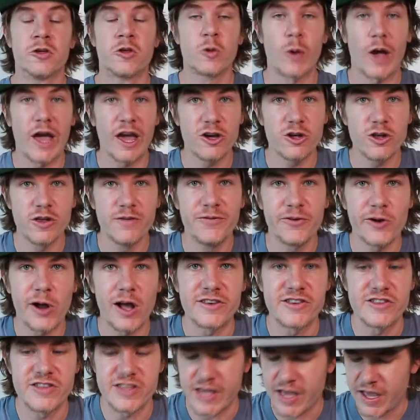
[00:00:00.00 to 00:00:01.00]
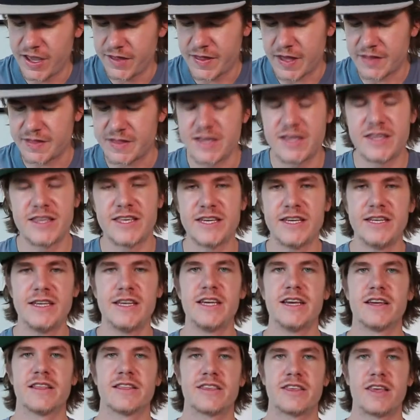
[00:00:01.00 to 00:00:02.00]
So I actually forgot to say that the
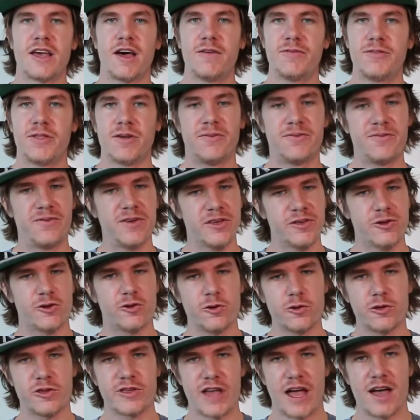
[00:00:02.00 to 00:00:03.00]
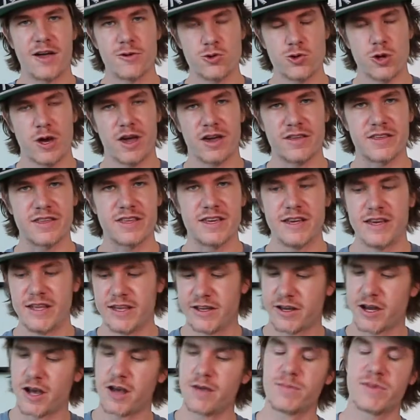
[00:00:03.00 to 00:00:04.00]
CD itself, the physical soundtrack CD,
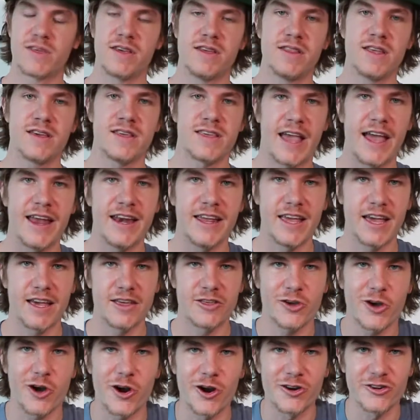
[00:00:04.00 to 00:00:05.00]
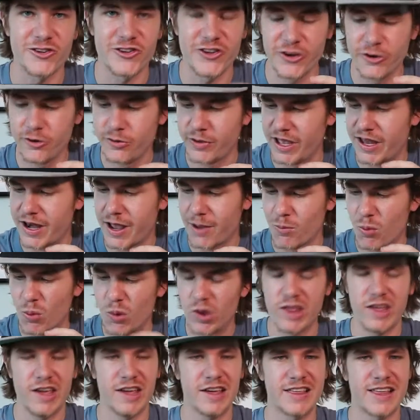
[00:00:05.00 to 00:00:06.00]
comes in this NES cart too, and I'm
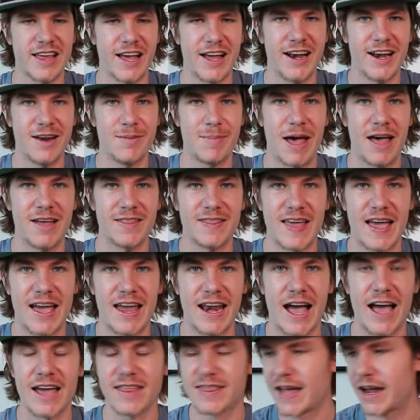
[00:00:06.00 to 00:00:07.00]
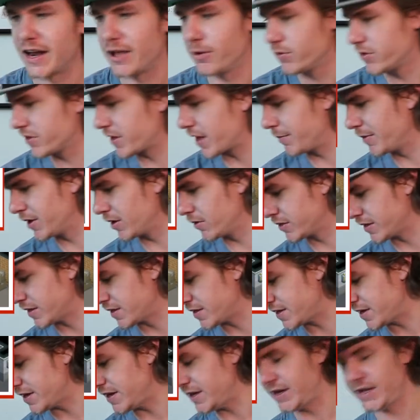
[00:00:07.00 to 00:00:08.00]
really excited about that. I thought it was coming with the
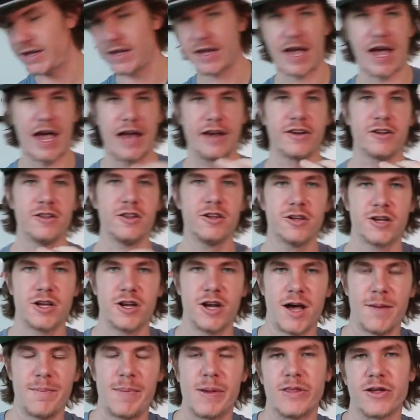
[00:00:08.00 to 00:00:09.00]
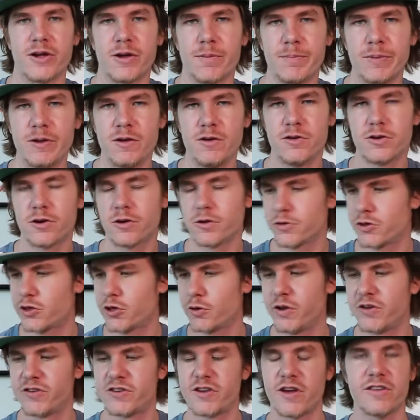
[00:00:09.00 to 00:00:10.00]
CD. I had to look it up on the computer,
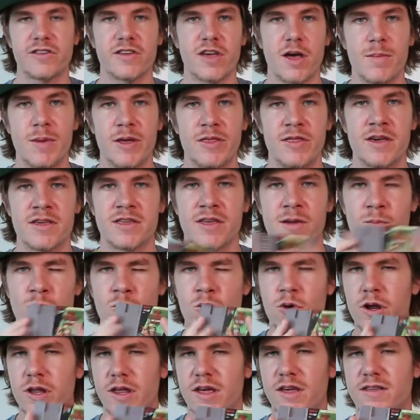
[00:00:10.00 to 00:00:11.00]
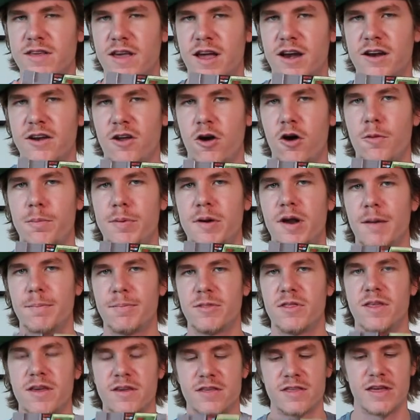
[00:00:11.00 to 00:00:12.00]
so it does come in this. I'm really excited to open up
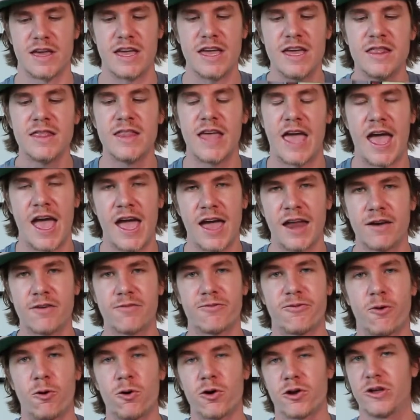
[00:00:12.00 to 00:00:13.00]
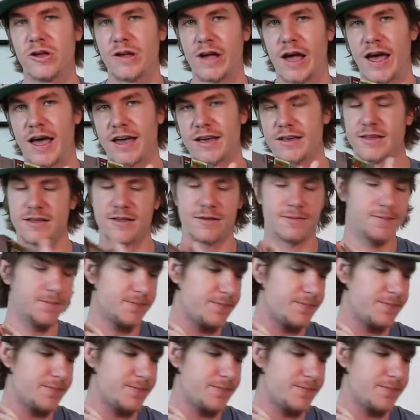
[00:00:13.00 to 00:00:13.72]
this in the end for you guys.